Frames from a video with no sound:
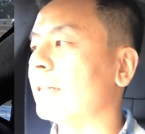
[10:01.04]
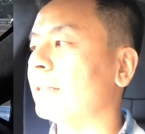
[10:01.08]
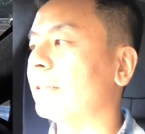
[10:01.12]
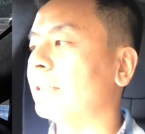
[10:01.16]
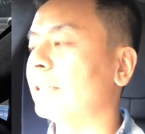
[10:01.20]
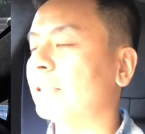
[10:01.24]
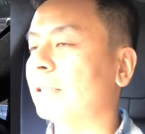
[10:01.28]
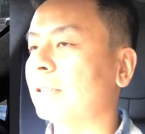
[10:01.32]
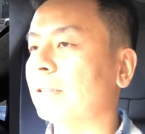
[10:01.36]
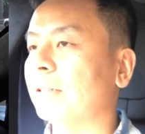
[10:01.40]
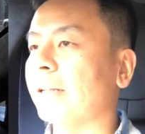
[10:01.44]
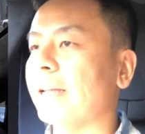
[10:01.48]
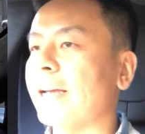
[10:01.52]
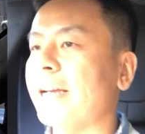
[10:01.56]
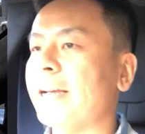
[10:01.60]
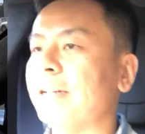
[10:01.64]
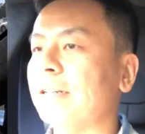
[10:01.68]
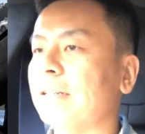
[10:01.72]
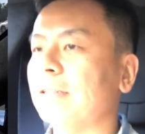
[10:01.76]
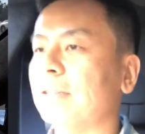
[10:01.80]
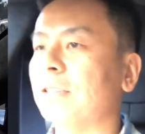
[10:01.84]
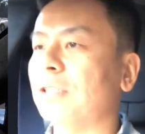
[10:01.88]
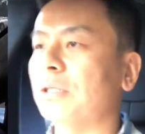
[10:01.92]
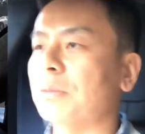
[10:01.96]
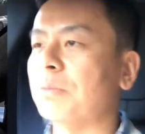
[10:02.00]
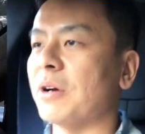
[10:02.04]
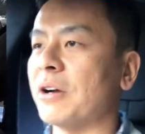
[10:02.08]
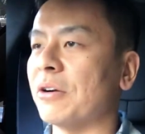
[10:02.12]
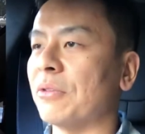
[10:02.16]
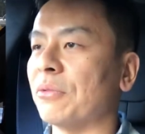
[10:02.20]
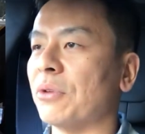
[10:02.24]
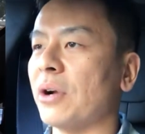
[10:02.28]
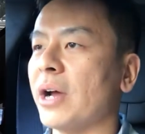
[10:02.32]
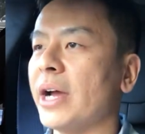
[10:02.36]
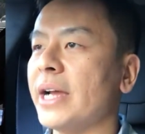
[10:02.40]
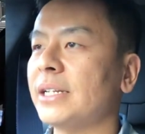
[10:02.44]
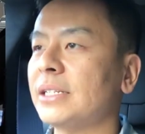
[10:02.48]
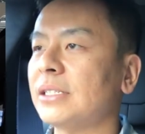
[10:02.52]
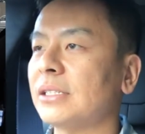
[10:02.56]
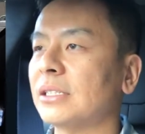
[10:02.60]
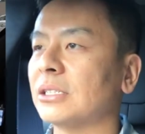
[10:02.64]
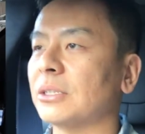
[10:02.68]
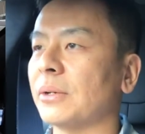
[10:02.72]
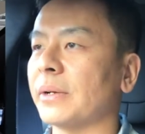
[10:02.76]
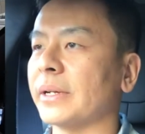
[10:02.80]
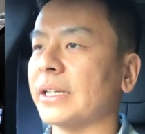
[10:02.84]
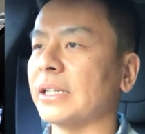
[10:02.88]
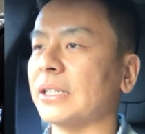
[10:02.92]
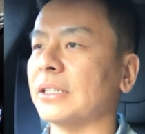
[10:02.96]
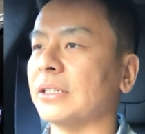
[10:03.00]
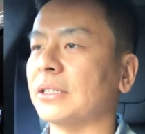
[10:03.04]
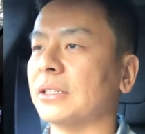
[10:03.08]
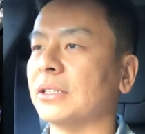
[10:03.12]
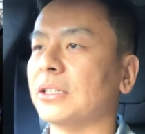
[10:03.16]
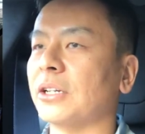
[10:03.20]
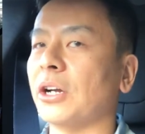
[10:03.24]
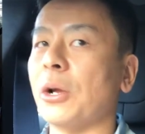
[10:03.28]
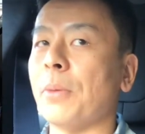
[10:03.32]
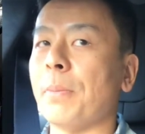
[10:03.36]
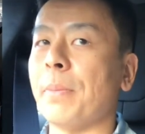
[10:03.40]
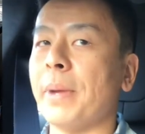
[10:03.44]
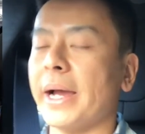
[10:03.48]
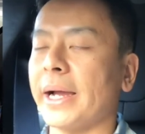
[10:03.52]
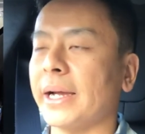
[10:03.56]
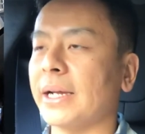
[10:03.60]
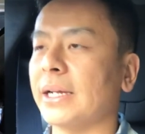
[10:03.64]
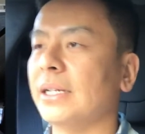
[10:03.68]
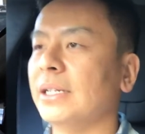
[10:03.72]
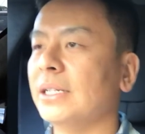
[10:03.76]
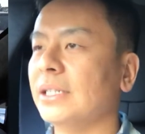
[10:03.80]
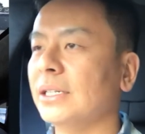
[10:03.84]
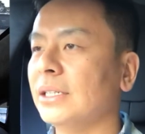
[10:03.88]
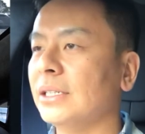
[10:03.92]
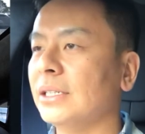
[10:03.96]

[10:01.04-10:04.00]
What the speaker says: this lane to my right so I can go back